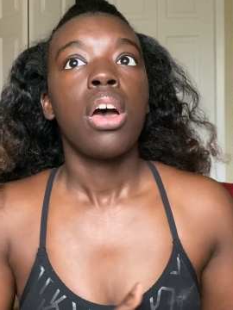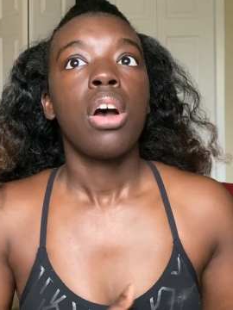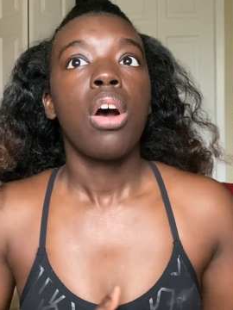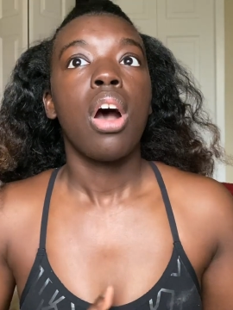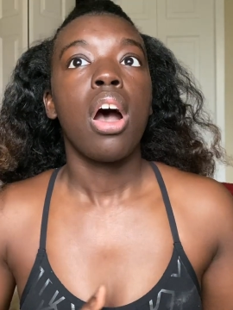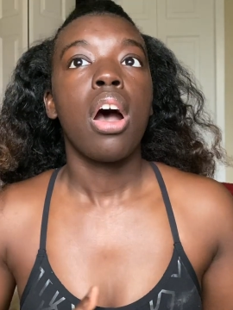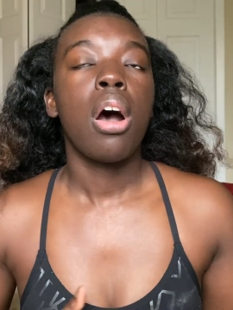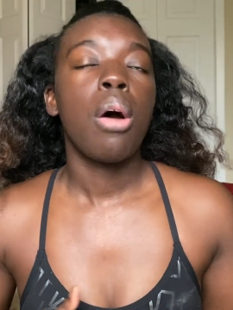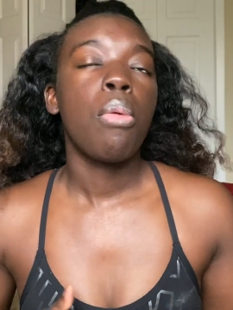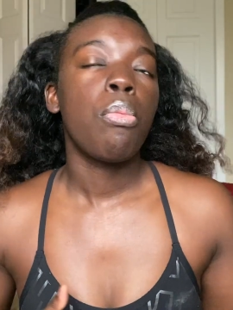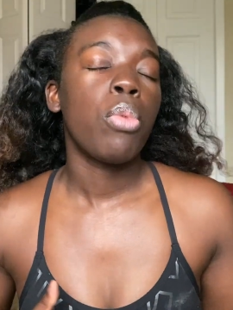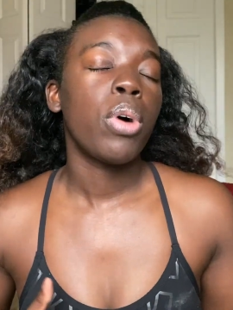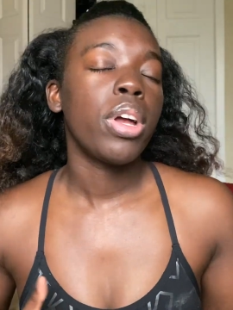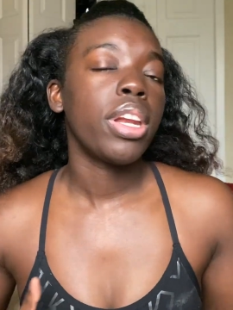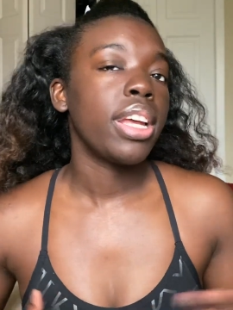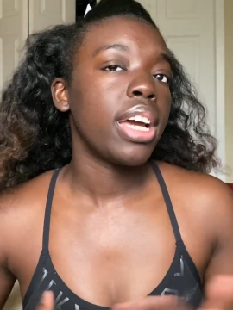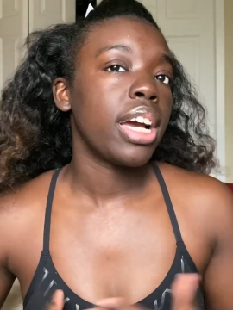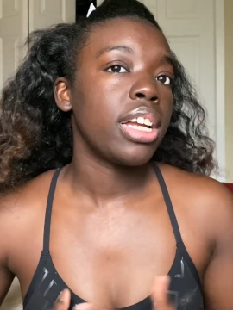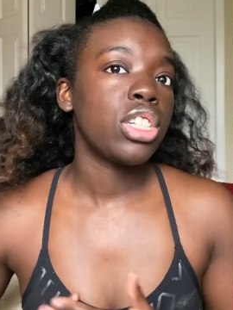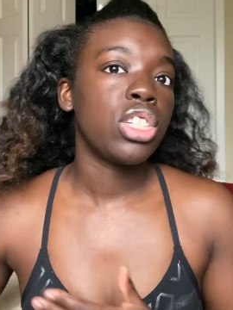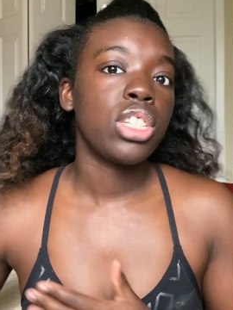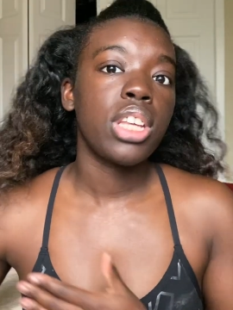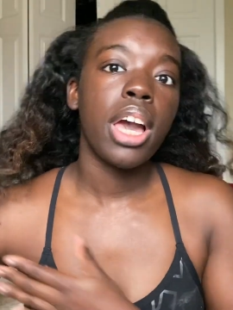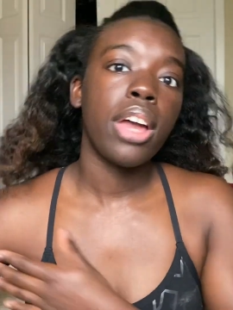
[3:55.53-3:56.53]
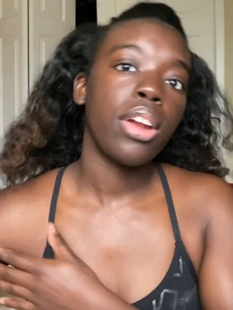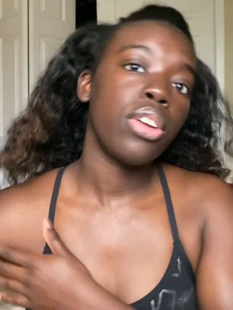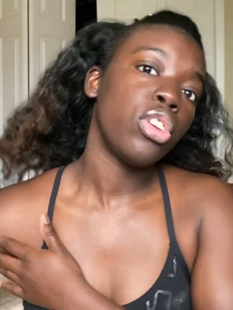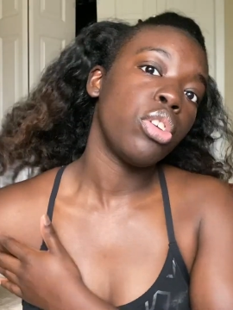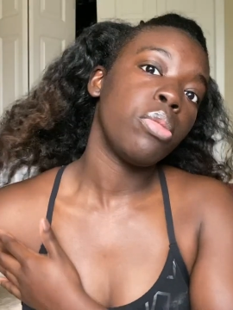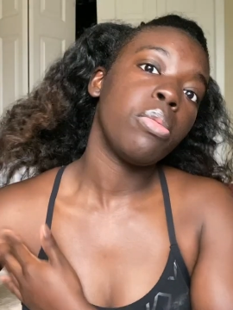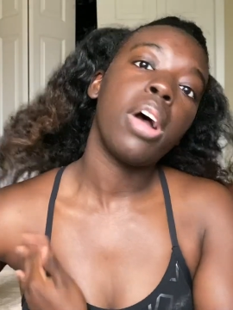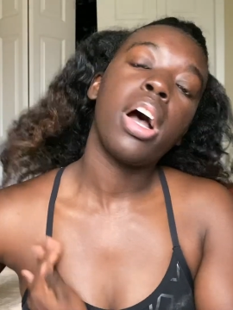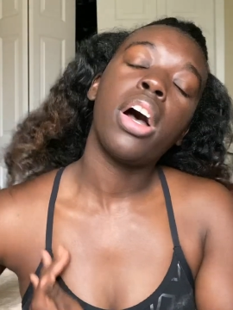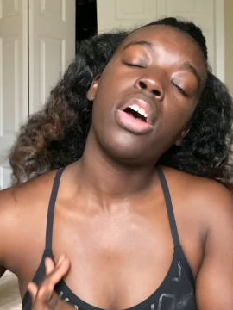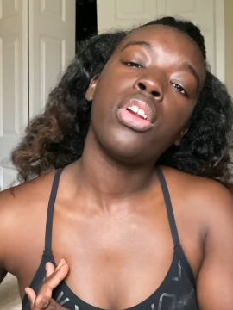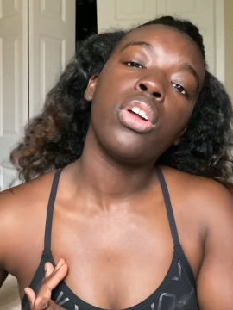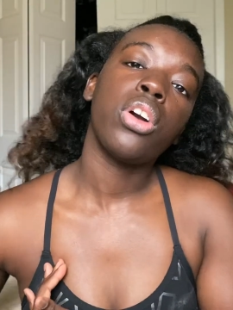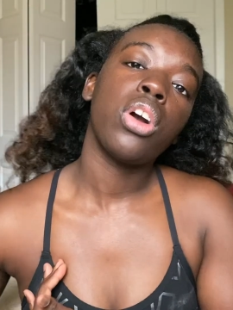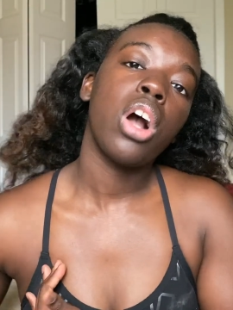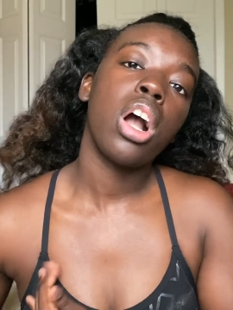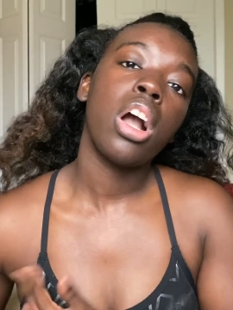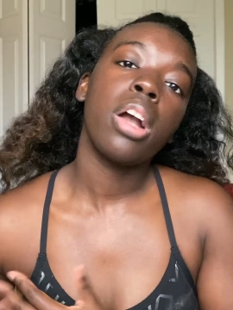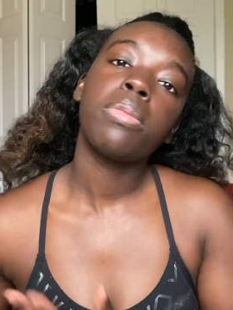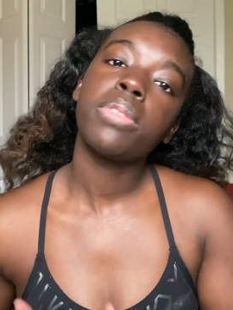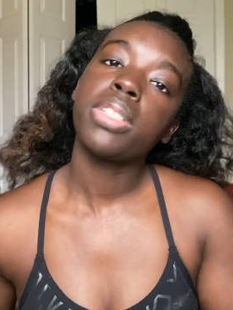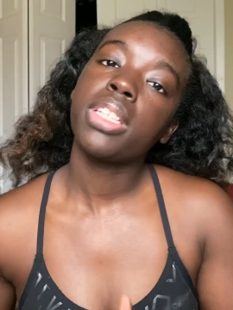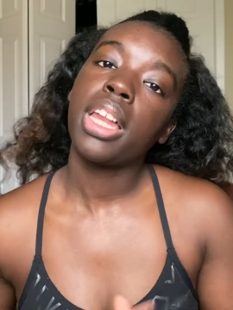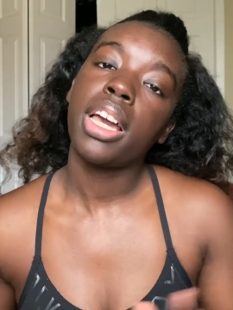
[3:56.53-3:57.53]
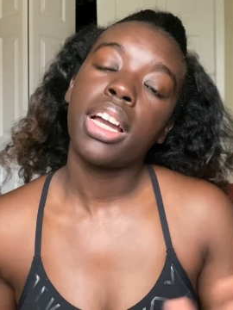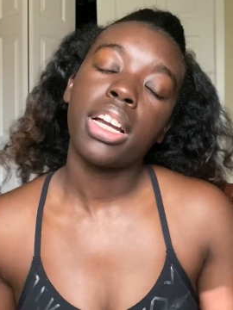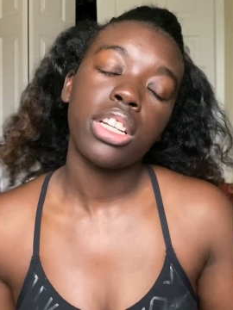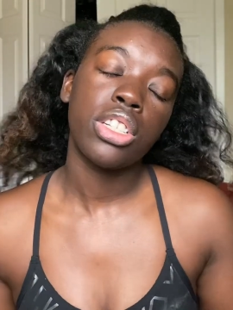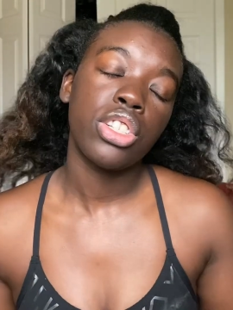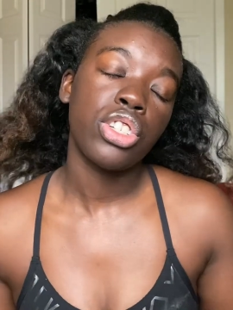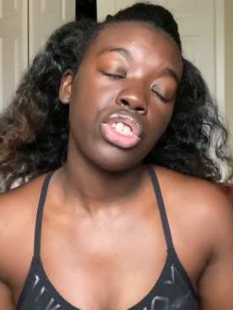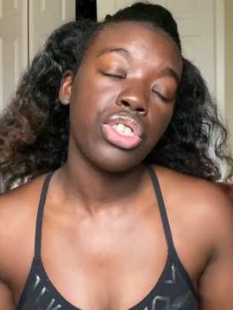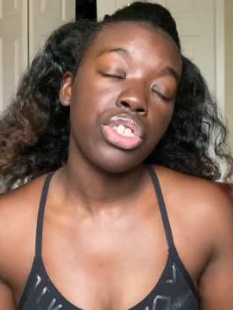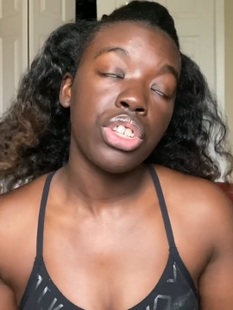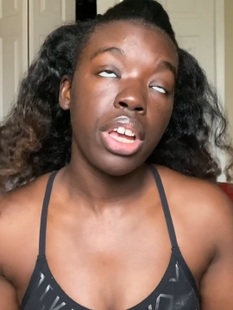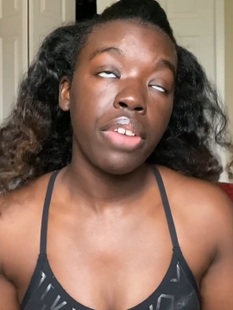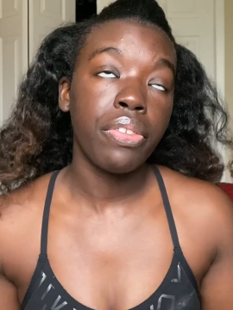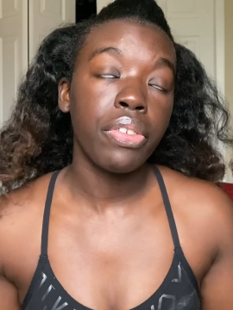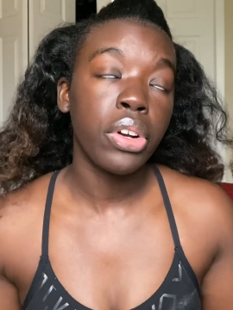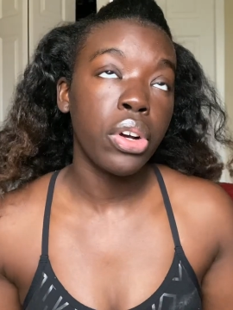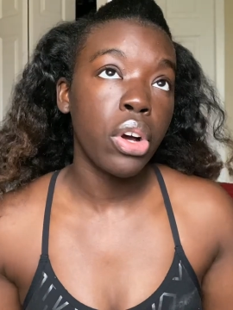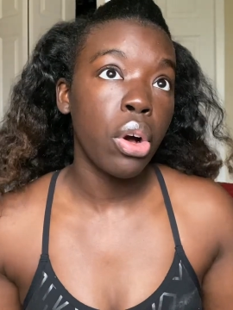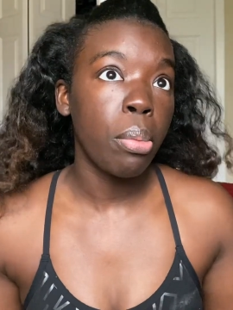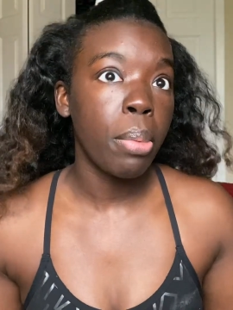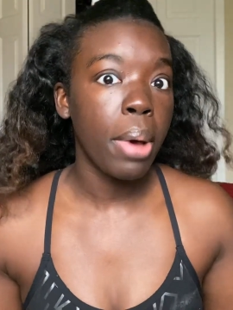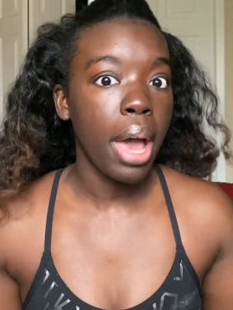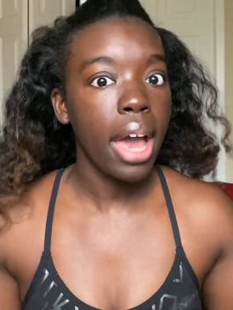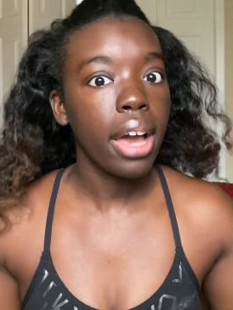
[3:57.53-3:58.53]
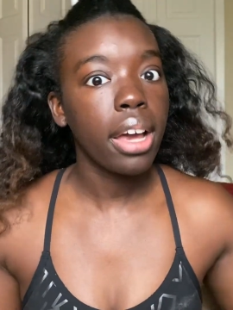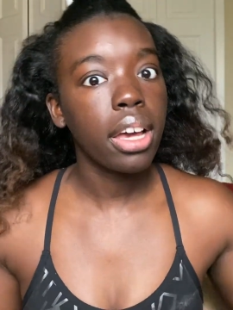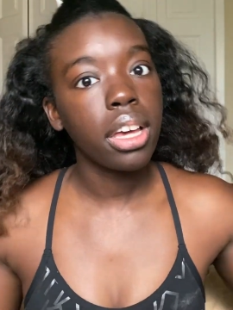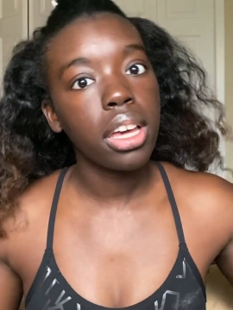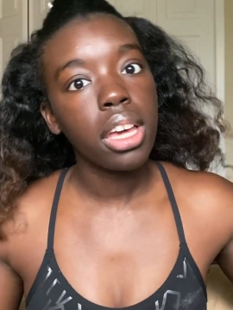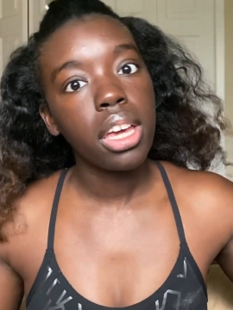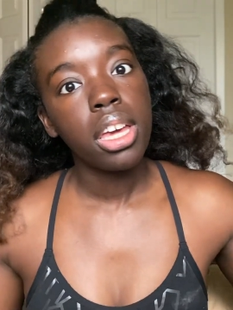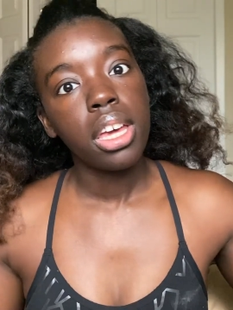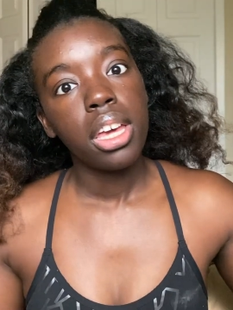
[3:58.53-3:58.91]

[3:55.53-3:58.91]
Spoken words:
one day I just had to do my underarms and I could just never go back.